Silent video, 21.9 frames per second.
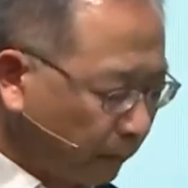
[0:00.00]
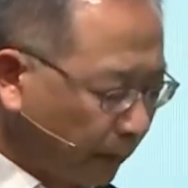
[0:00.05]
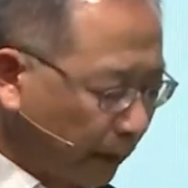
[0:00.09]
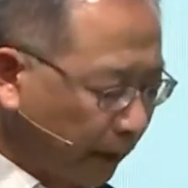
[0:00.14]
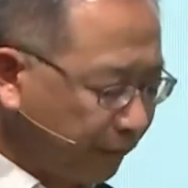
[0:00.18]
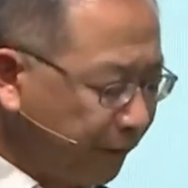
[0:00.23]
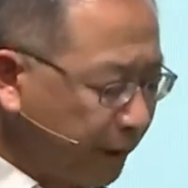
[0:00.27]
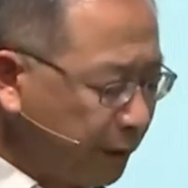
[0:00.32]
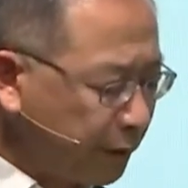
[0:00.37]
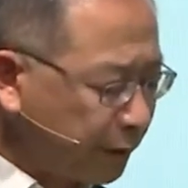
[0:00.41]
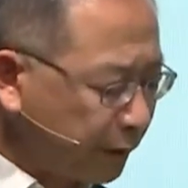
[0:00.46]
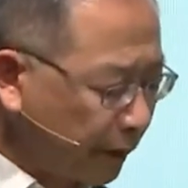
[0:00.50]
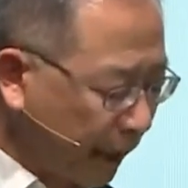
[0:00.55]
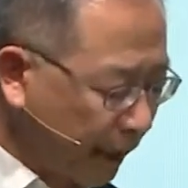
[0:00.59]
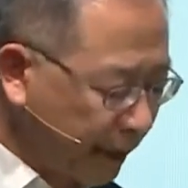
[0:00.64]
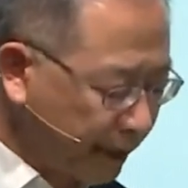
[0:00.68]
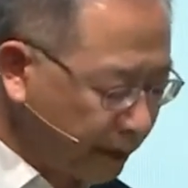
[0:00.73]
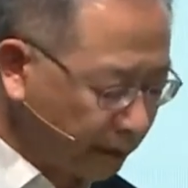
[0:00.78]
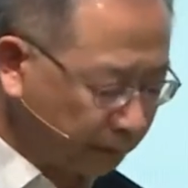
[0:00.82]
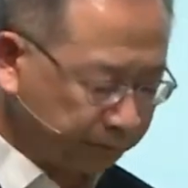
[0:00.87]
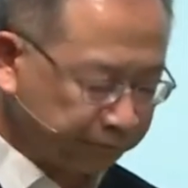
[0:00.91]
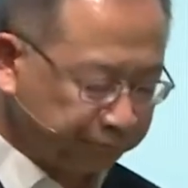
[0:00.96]
Things
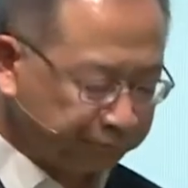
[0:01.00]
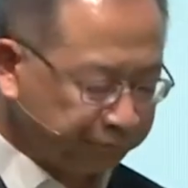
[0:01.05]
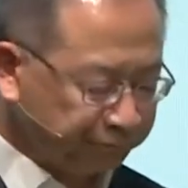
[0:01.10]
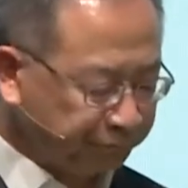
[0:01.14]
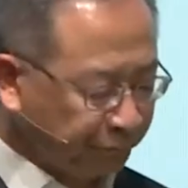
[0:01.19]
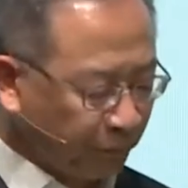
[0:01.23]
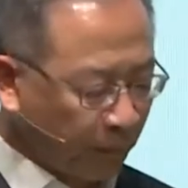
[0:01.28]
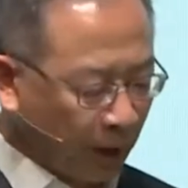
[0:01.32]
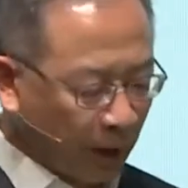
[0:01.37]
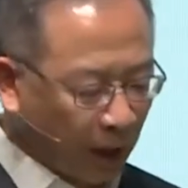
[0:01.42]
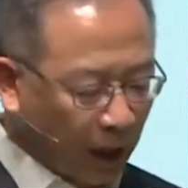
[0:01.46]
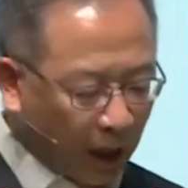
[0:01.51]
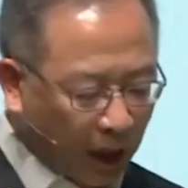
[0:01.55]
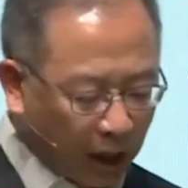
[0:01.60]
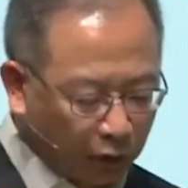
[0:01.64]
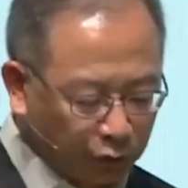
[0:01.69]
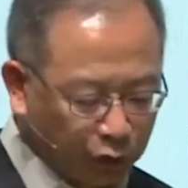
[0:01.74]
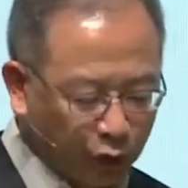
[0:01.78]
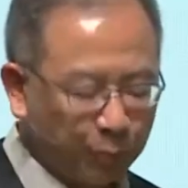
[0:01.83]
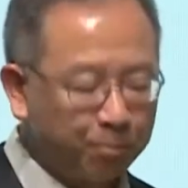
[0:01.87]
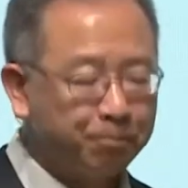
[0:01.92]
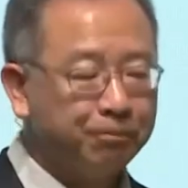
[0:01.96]
like how
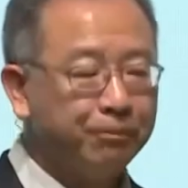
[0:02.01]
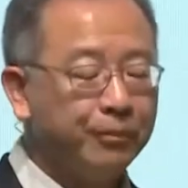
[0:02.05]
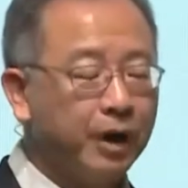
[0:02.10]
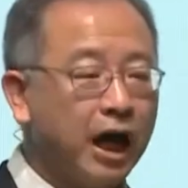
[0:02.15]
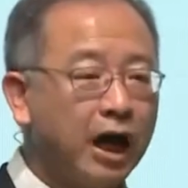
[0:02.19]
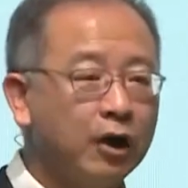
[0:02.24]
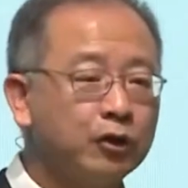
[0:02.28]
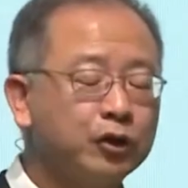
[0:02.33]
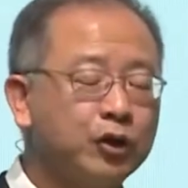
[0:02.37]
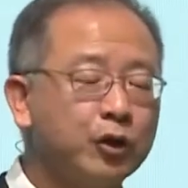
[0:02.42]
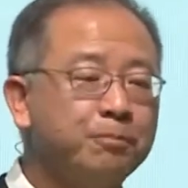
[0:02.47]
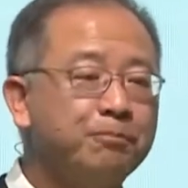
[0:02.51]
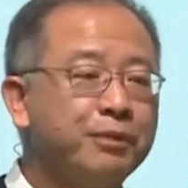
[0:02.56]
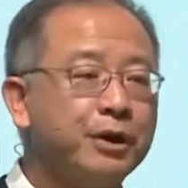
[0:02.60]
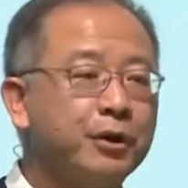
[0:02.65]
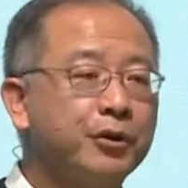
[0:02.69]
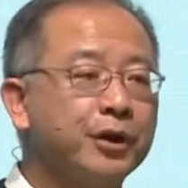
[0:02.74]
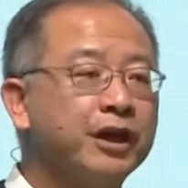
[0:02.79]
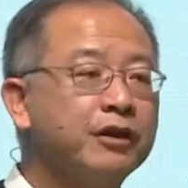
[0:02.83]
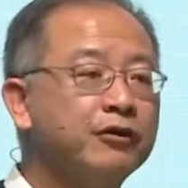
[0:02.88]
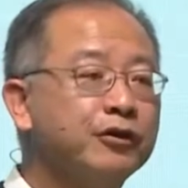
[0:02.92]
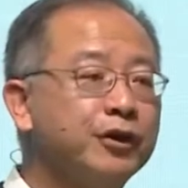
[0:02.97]
to
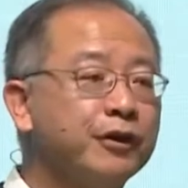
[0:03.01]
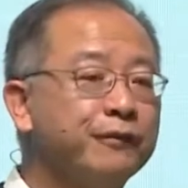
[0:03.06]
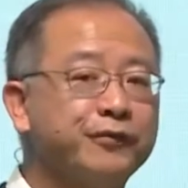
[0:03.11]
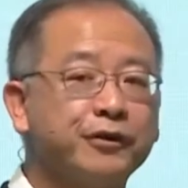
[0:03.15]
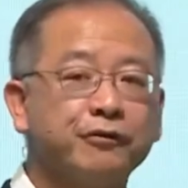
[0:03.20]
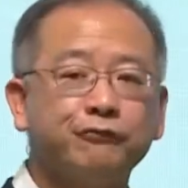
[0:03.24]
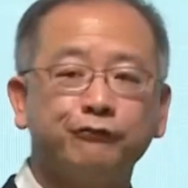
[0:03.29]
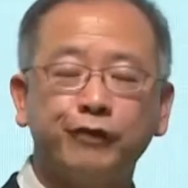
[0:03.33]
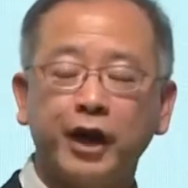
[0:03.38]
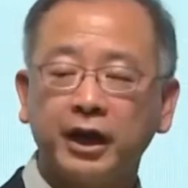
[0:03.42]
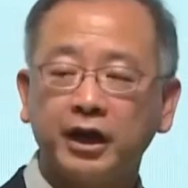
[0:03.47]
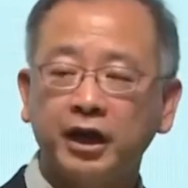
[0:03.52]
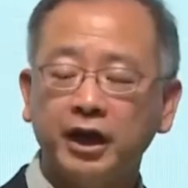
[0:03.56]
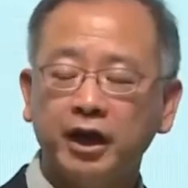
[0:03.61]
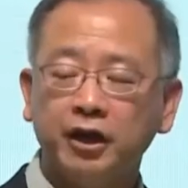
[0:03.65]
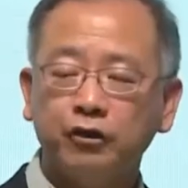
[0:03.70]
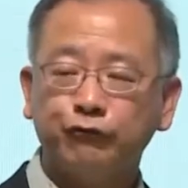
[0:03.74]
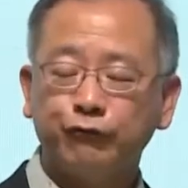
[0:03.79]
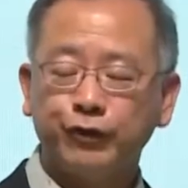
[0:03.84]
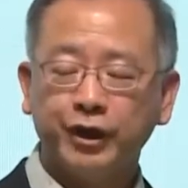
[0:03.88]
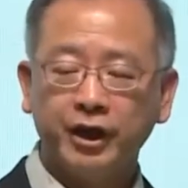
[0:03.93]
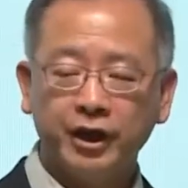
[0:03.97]
build in different
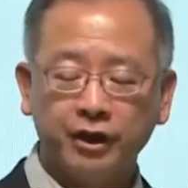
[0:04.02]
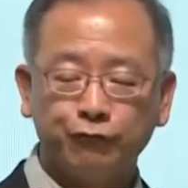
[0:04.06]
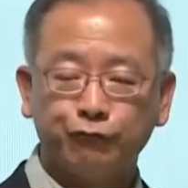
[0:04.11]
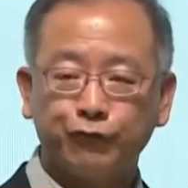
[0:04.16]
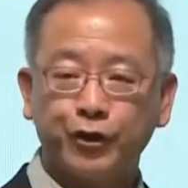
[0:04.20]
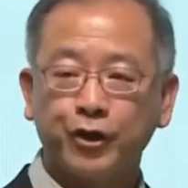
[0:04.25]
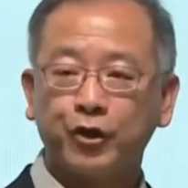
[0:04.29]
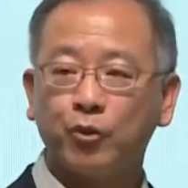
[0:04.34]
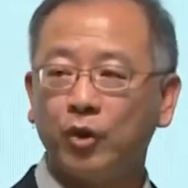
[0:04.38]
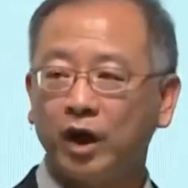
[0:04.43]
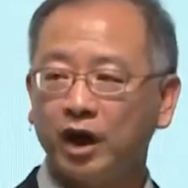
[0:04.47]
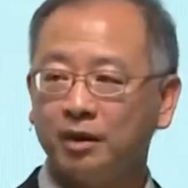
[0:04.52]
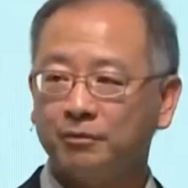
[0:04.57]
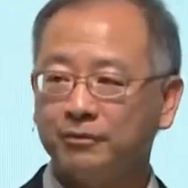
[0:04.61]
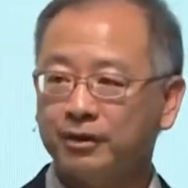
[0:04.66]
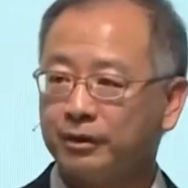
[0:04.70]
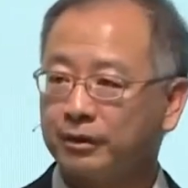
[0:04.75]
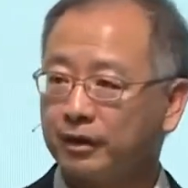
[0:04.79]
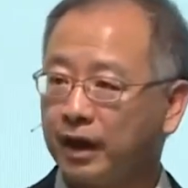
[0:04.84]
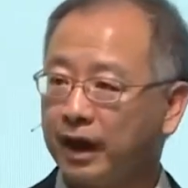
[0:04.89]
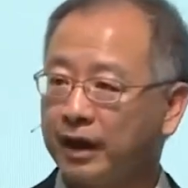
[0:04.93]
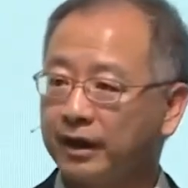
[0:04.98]
regulatory
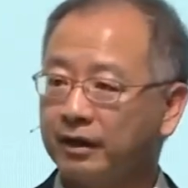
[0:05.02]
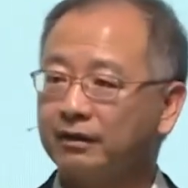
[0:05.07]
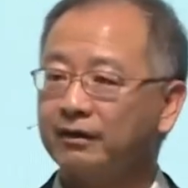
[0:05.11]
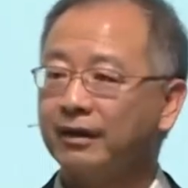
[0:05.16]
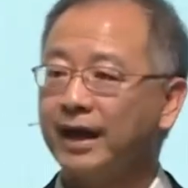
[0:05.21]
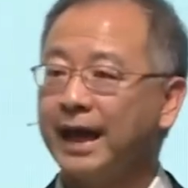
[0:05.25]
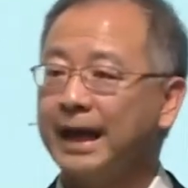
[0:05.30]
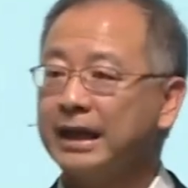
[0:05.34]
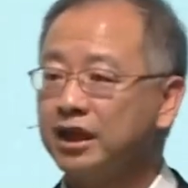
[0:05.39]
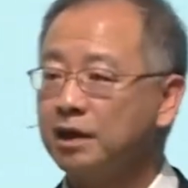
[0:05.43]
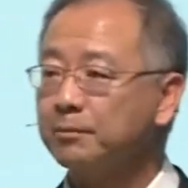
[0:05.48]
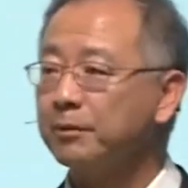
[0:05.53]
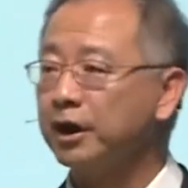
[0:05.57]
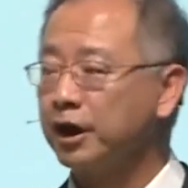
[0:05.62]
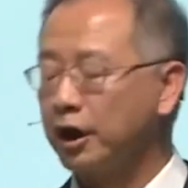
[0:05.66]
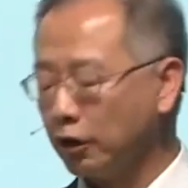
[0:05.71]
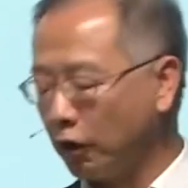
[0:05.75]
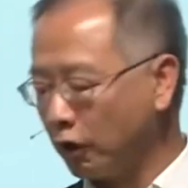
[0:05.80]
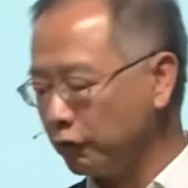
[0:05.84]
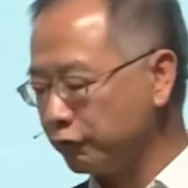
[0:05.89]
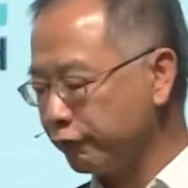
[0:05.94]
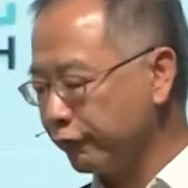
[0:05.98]
requirements like anti-money
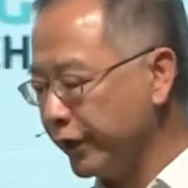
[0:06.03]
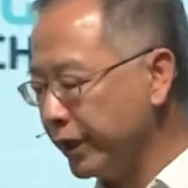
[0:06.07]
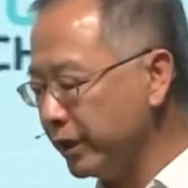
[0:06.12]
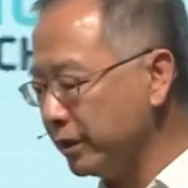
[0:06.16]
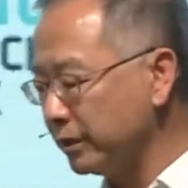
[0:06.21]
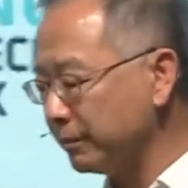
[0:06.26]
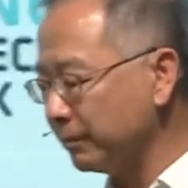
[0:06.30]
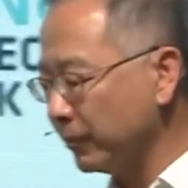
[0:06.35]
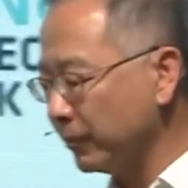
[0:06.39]
laundering,